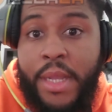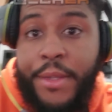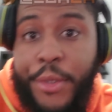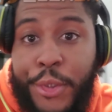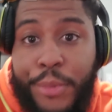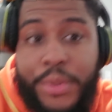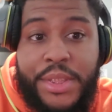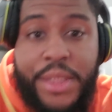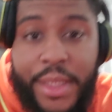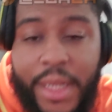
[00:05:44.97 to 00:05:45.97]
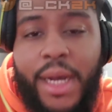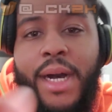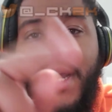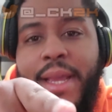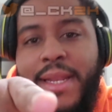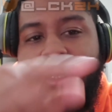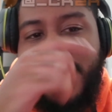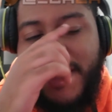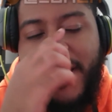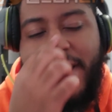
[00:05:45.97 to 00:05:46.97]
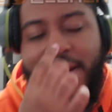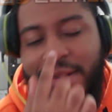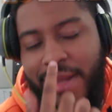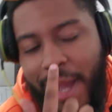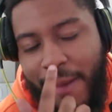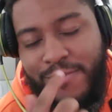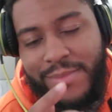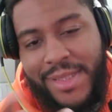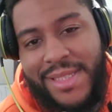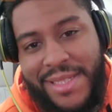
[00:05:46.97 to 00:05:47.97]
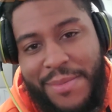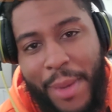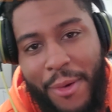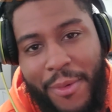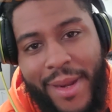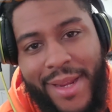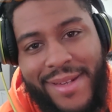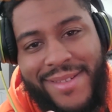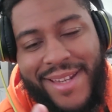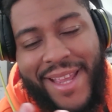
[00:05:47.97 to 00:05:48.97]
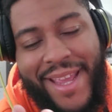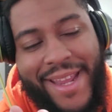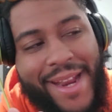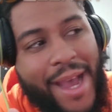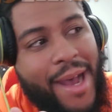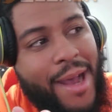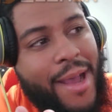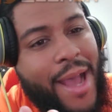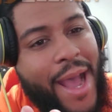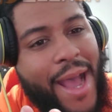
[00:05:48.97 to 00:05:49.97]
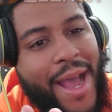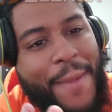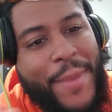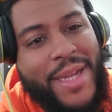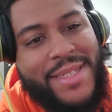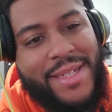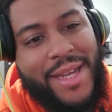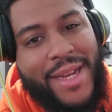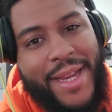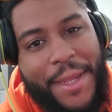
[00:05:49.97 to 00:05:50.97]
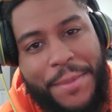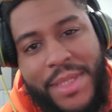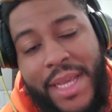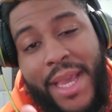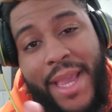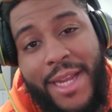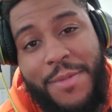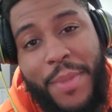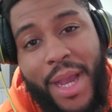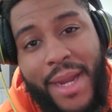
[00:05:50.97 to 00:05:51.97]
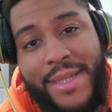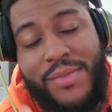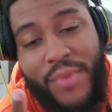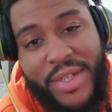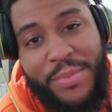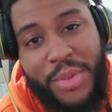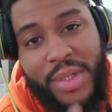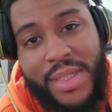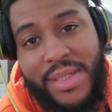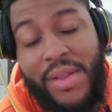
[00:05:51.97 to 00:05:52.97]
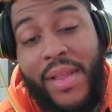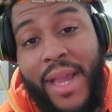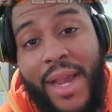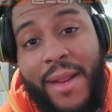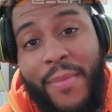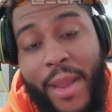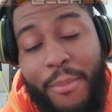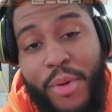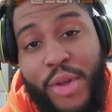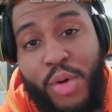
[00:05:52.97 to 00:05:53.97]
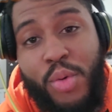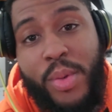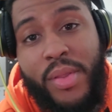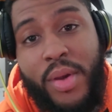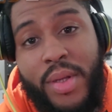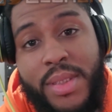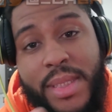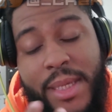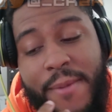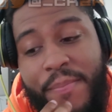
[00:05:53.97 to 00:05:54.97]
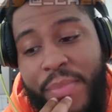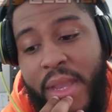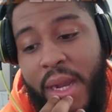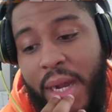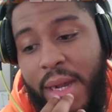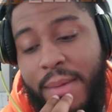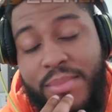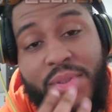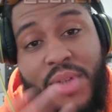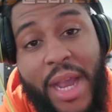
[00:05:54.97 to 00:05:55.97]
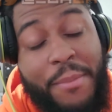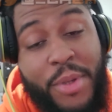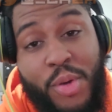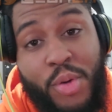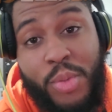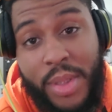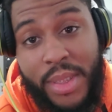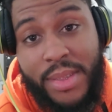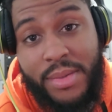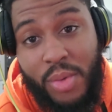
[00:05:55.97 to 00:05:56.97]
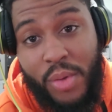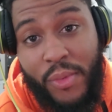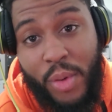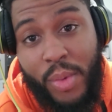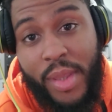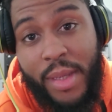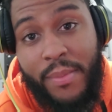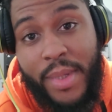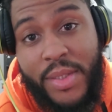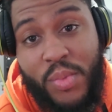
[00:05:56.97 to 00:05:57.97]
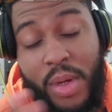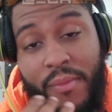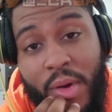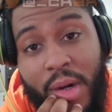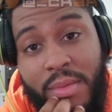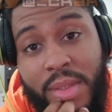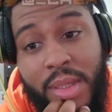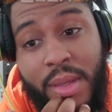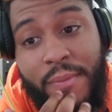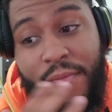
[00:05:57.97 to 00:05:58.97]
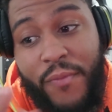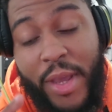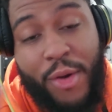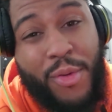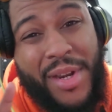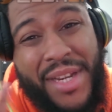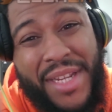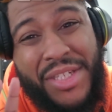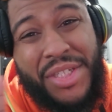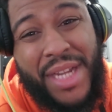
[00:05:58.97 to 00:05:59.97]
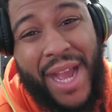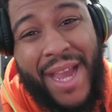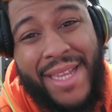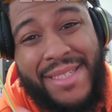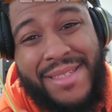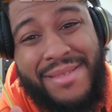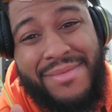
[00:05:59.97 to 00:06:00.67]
Your was good. Uh, editor CK here. I'm listening to my rant, and uh, I mentioned a lot of names. And to be honest, Reggie Bullock is another guy I'm pretty cool with on this team. Um, so I'd be cool with us going forward with him as one of our veteranish guys,